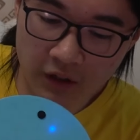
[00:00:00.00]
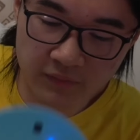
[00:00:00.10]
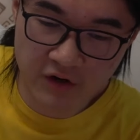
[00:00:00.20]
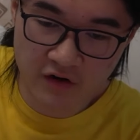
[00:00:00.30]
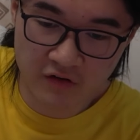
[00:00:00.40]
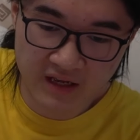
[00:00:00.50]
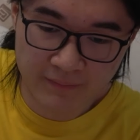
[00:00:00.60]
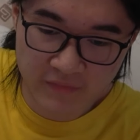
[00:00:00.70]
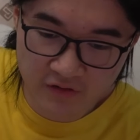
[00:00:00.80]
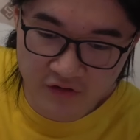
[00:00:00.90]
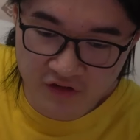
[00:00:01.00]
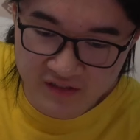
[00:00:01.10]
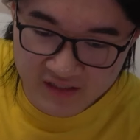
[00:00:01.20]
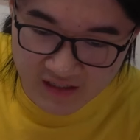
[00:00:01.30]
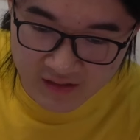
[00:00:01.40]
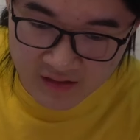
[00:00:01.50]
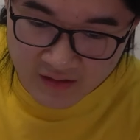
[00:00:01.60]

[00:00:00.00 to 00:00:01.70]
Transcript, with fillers: Oh, there we go. Yep, there we go. You can see it.